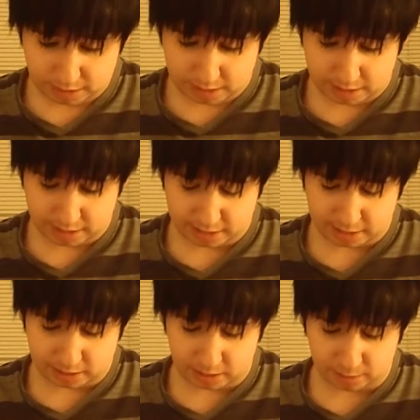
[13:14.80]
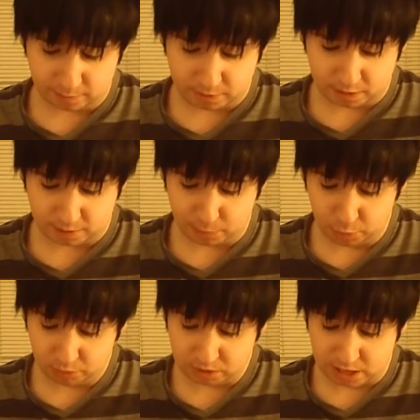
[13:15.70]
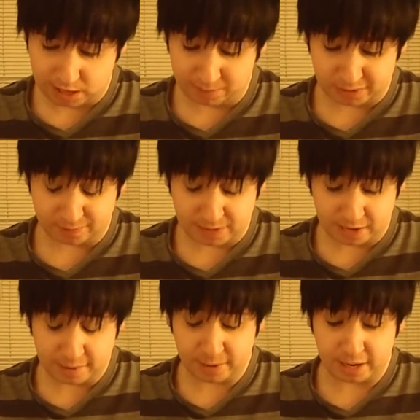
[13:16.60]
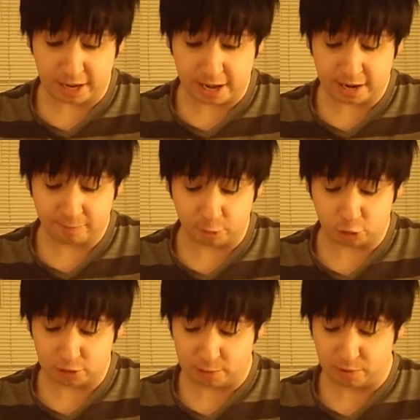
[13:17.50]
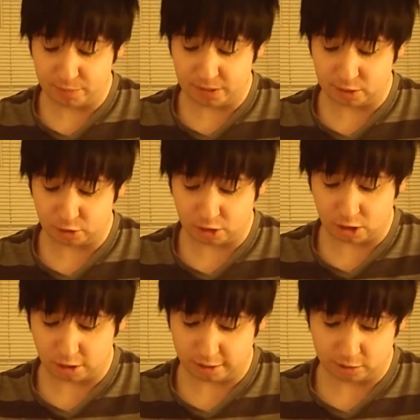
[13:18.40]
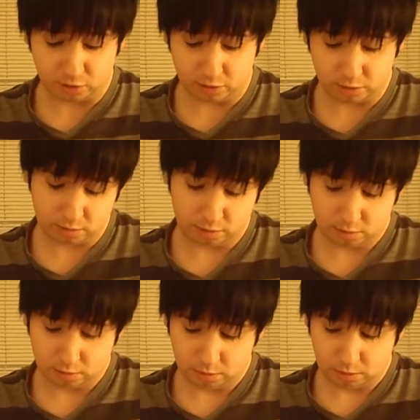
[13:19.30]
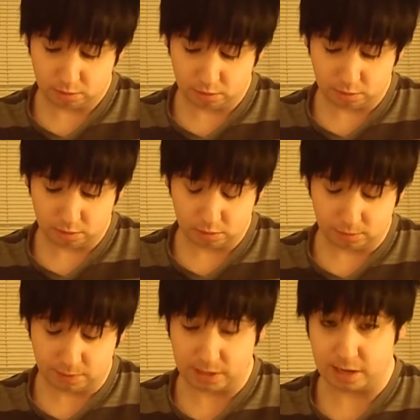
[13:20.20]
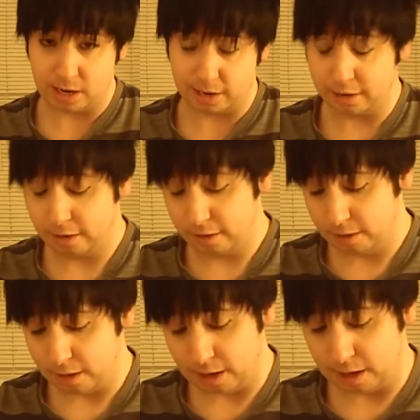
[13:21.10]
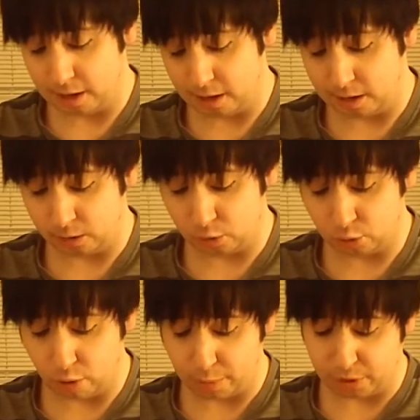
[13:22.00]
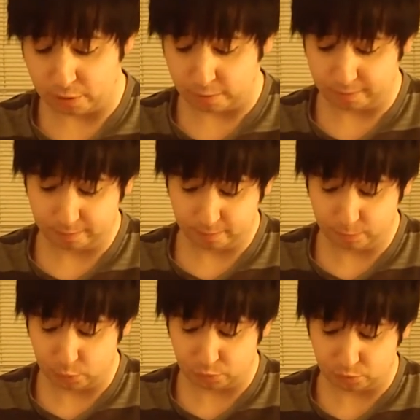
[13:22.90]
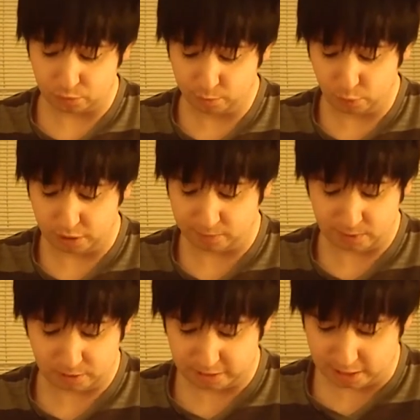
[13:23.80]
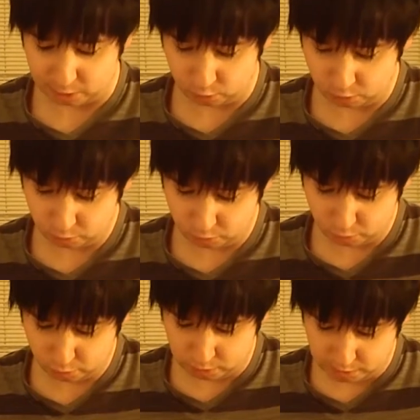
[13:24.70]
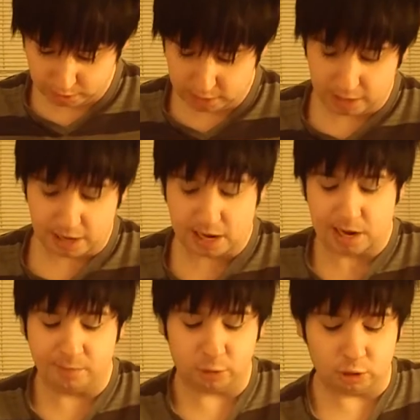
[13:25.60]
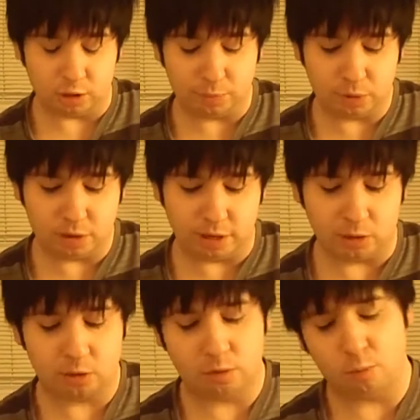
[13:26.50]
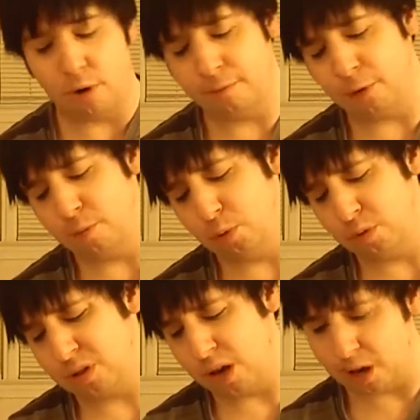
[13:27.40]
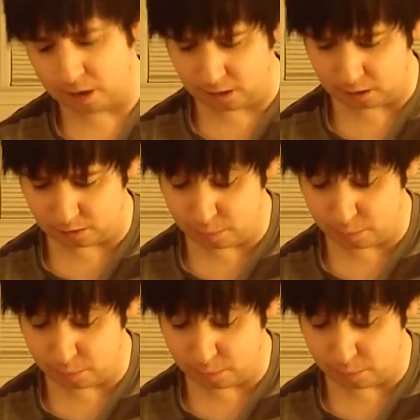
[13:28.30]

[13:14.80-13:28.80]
And the moon sign that's very, very high for straight women is Taurus. Very high. And Scorpio. Moon's pretty fairly high too. And 3rd place one for the moon sign is